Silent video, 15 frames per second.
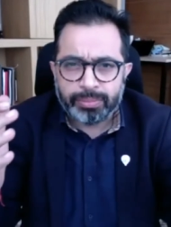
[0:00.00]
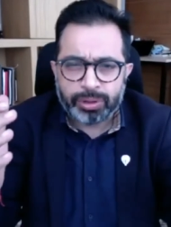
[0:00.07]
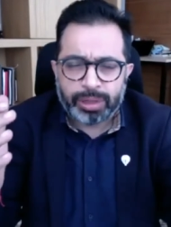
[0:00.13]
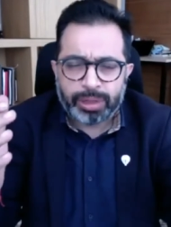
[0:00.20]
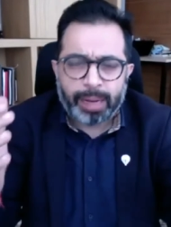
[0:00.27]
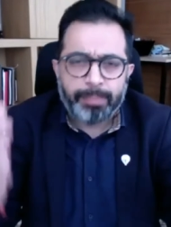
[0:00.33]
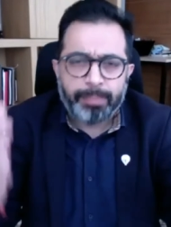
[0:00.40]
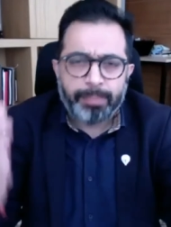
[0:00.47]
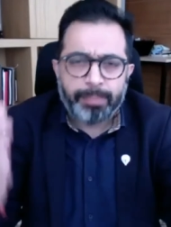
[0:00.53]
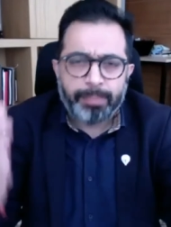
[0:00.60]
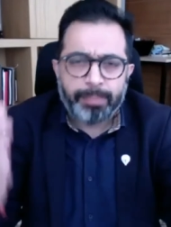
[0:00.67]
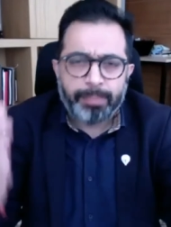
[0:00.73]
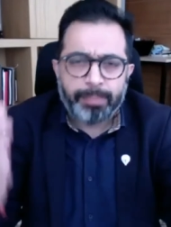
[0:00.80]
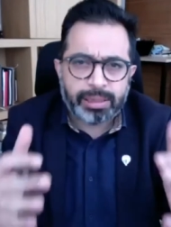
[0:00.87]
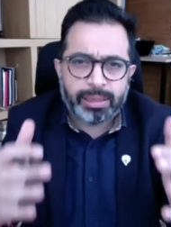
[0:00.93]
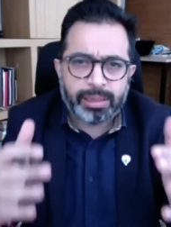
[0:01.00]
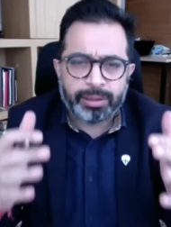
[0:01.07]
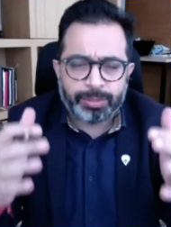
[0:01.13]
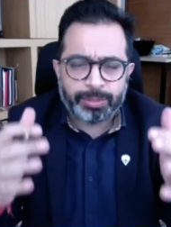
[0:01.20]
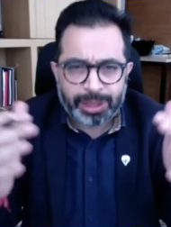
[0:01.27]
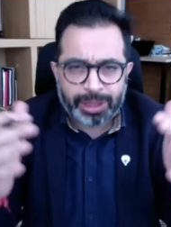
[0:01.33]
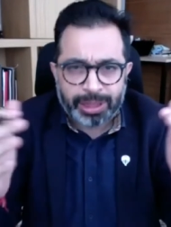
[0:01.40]
companies uh,
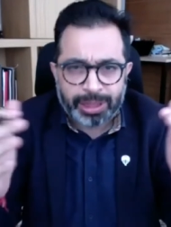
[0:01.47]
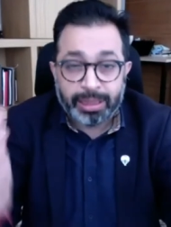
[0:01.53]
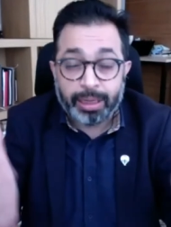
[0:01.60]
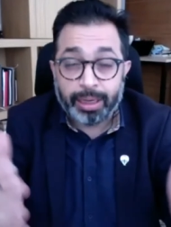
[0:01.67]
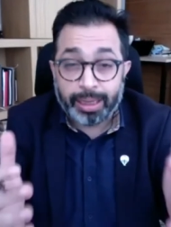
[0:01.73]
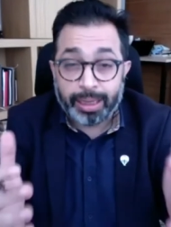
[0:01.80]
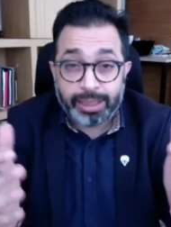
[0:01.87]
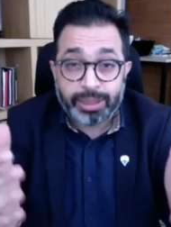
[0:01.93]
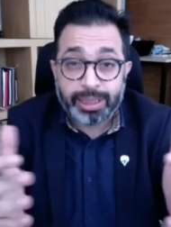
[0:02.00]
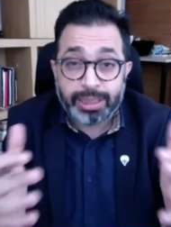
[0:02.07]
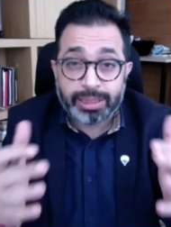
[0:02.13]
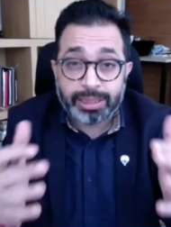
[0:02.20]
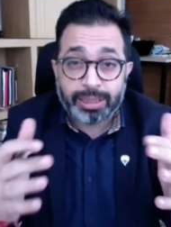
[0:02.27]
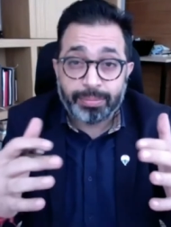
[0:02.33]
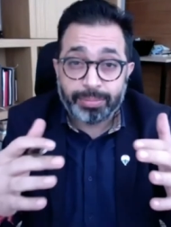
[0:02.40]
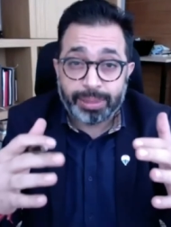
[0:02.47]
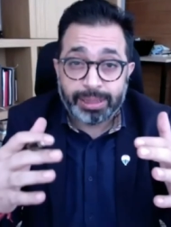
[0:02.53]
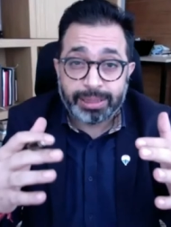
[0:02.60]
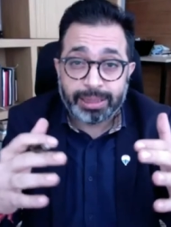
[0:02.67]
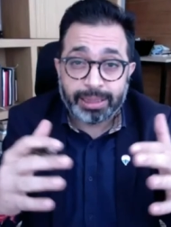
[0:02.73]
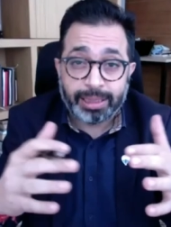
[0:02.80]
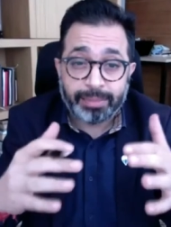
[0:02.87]
especially the early stage
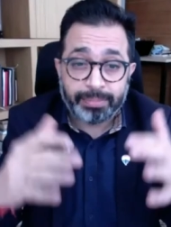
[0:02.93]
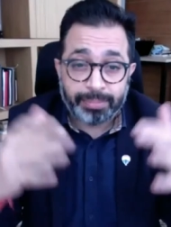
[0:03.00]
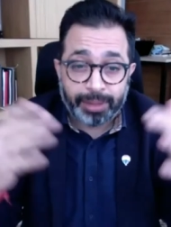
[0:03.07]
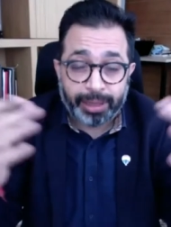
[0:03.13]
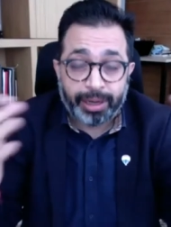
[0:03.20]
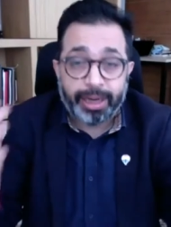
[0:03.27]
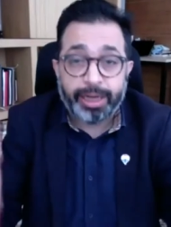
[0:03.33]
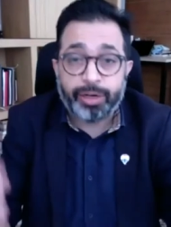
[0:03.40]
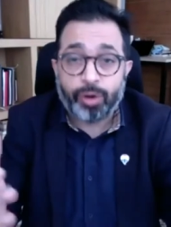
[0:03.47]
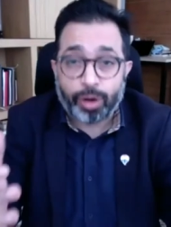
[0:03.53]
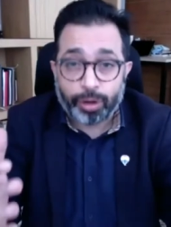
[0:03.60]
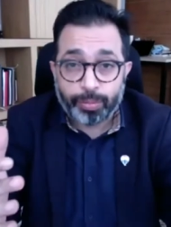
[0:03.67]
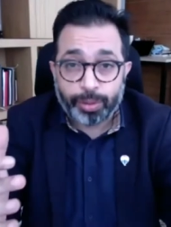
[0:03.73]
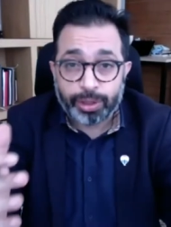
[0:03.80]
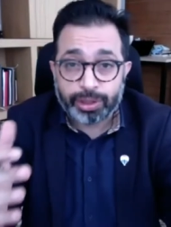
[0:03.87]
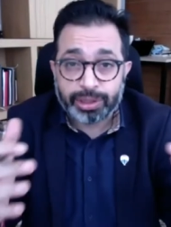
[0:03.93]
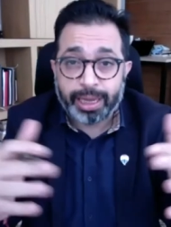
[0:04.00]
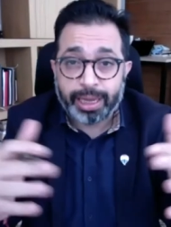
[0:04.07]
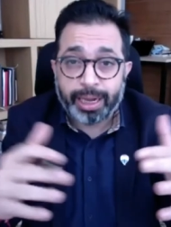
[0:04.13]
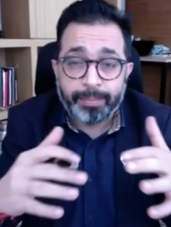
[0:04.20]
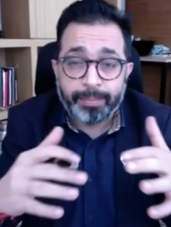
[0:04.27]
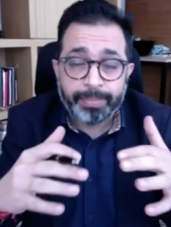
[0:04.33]
companies and they, they really talk about
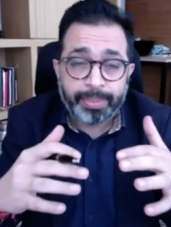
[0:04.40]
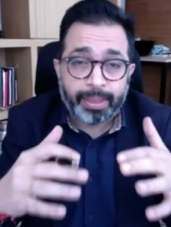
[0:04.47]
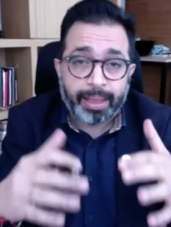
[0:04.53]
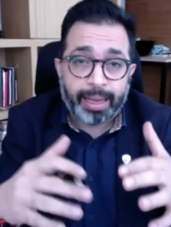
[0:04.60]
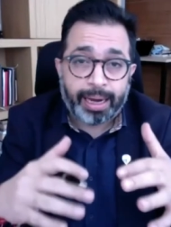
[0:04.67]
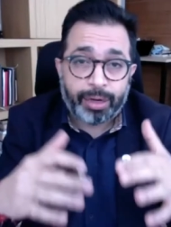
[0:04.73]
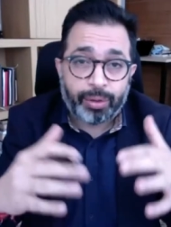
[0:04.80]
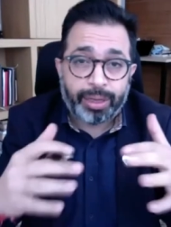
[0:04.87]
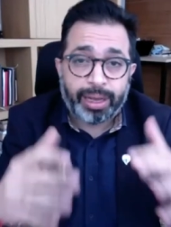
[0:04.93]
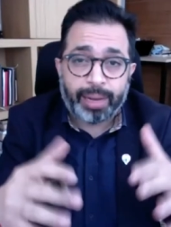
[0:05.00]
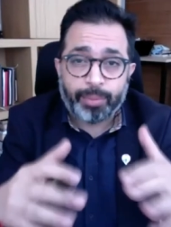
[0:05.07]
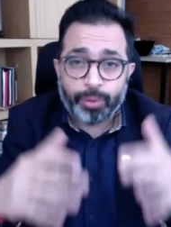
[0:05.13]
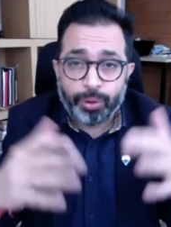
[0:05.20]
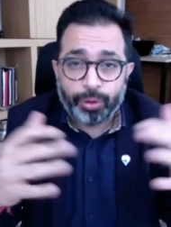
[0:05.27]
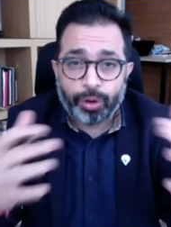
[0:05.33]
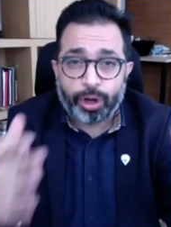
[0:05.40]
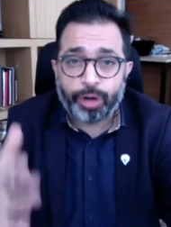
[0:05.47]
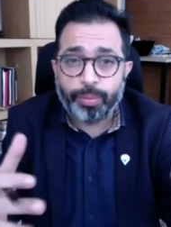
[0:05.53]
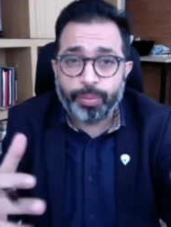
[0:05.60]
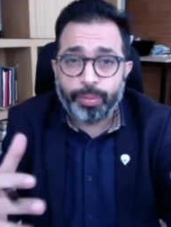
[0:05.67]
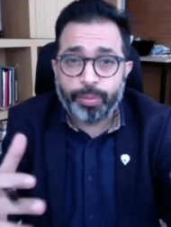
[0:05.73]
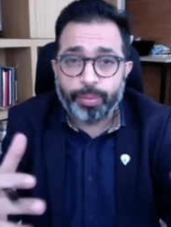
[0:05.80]
scale and today i'm going to talk
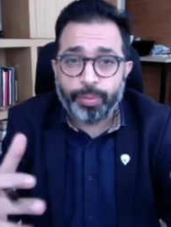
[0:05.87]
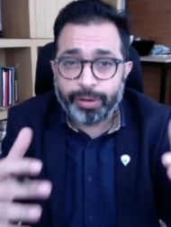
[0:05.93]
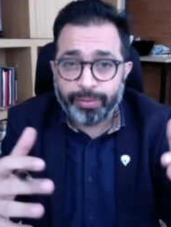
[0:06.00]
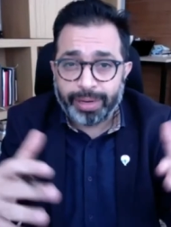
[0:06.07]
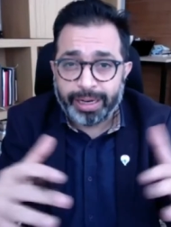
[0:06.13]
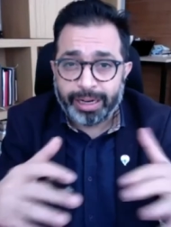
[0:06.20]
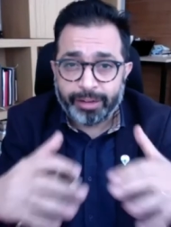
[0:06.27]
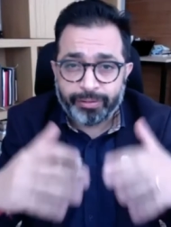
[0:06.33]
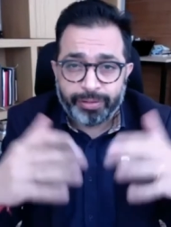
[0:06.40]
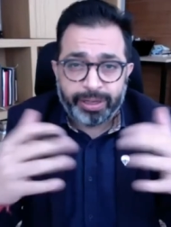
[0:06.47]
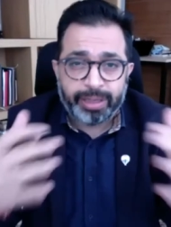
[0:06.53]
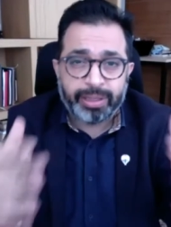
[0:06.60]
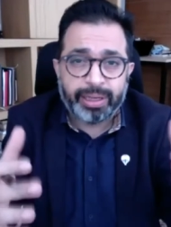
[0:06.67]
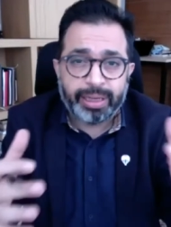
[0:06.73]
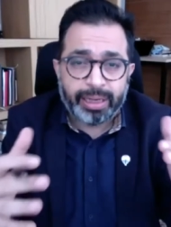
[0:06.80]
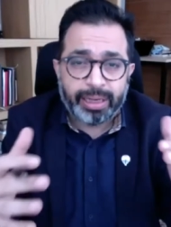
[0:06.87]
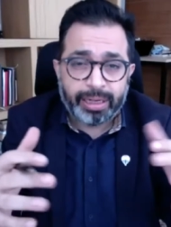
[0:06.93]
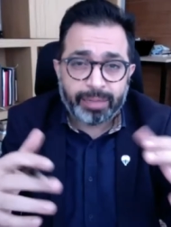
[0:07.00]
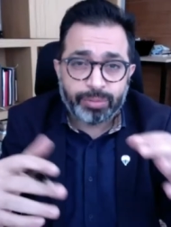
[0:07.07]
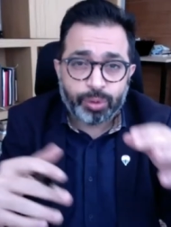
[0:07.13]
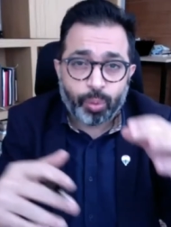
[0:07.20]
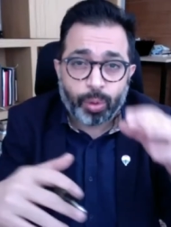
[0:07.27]
about a very definite thing
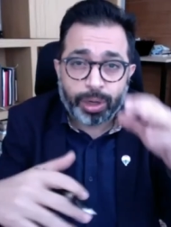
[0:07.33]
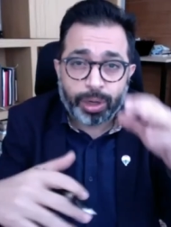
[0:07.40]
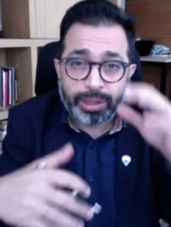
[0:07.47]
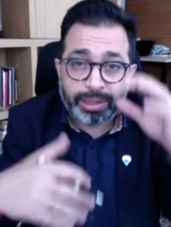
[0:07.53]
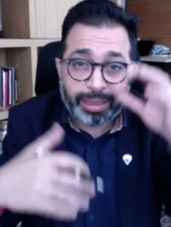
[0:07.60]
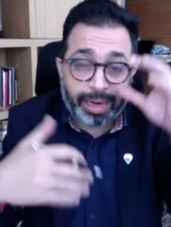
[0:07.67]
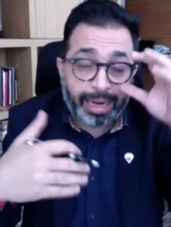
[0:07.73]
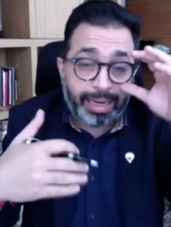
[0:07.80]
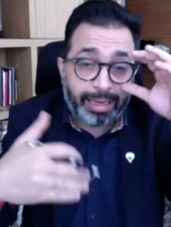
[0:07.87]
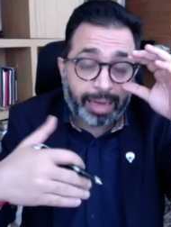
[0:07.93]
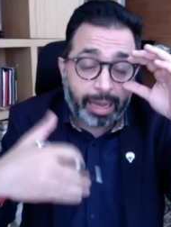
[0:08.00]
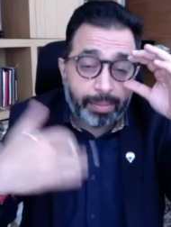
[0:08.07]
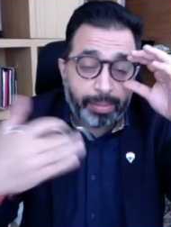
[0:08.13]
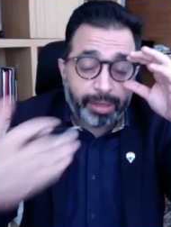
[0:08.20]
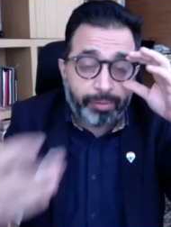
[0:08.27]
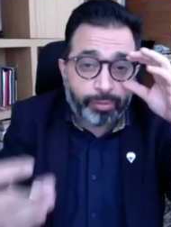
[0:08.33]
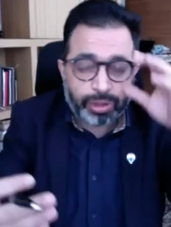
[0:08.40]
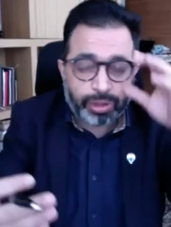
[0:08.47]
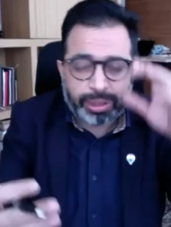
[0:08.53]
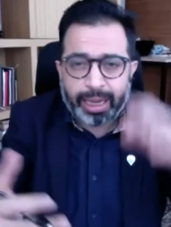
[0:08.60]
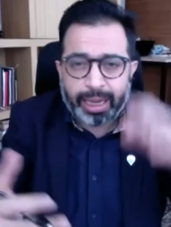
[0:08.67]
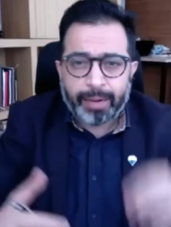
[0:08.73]
in terms of what is the right timing for
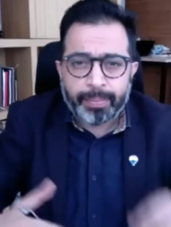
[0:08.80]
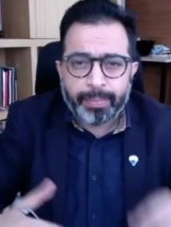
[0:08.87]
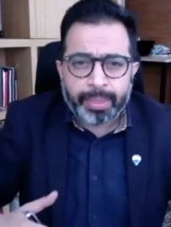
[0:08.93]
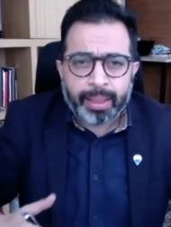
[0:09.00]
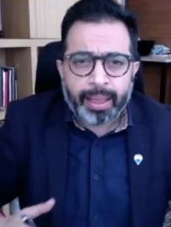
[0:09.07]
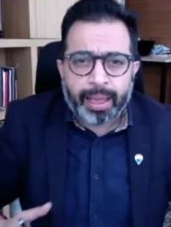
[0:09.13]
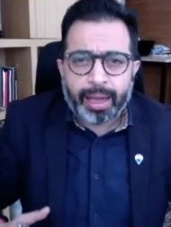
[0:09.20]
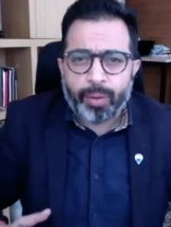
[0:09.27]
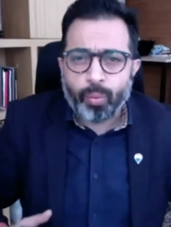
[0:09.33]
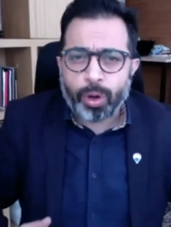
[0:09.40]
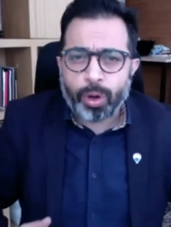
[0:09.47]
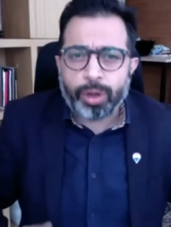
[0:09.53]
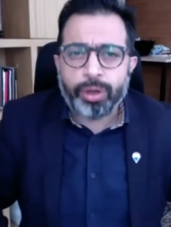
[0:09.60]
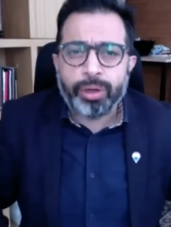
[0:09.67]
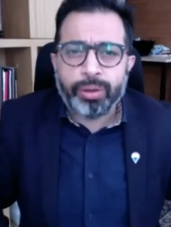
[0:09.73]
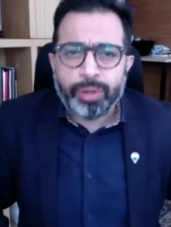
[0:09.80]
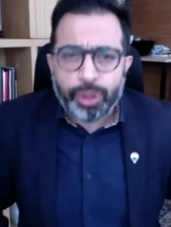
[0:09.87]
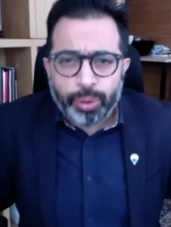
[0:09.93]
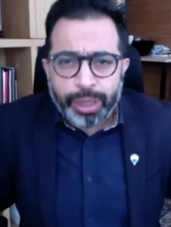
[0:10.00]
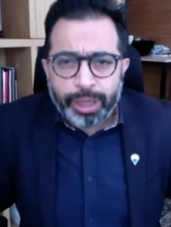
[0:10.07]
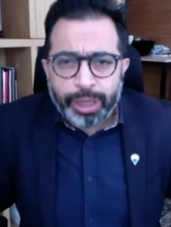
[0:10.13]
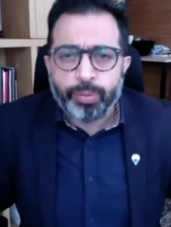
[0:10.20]
scale and what you
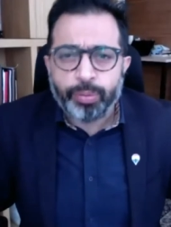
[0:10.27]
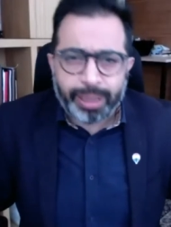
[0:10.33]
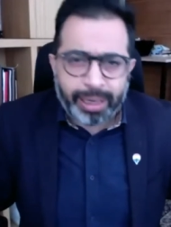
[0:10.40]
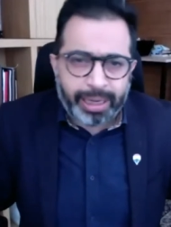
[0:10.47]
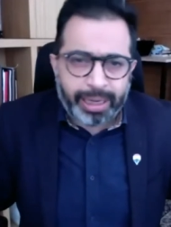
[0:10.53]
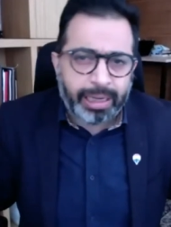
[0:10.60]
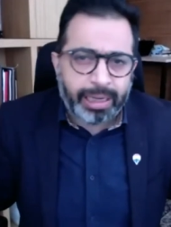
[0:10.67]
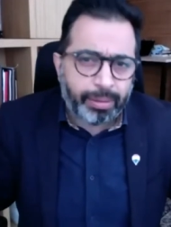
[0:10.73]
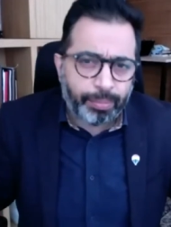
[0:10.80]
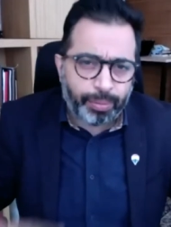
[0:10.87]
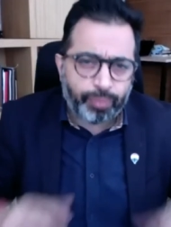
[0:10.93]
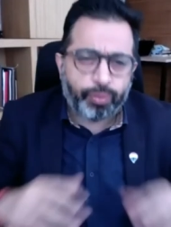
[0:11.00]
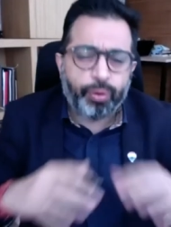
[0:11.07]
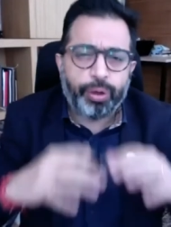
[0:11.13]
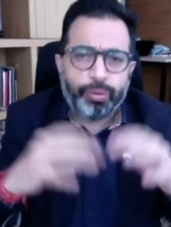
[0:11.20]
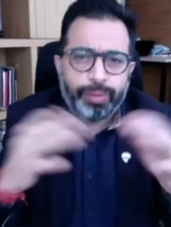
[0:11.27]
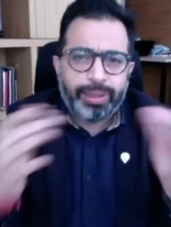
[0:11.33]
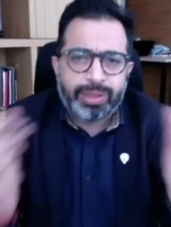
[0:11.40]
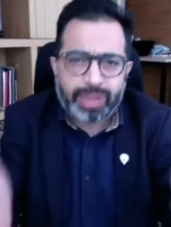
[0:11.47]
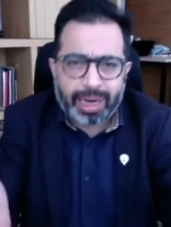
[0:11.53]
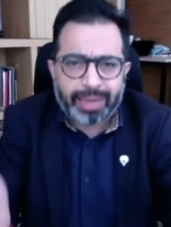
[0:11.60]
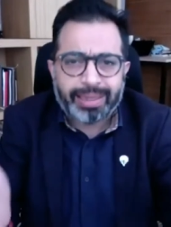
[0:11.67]
need to be ready before you even
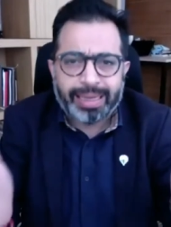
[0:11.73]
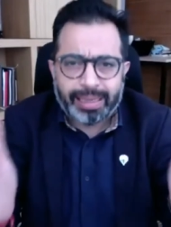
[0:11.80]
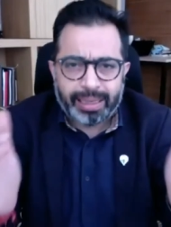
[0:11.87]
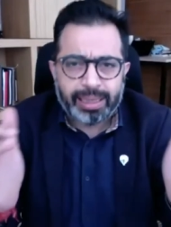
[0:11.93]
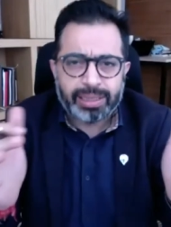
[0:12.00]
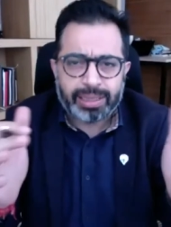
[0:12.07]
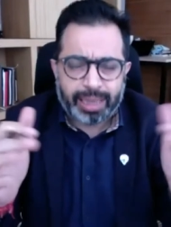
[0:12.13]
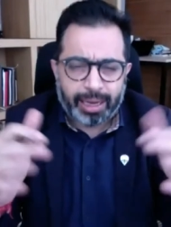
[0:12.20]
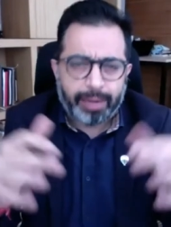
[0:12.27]
start thinking scale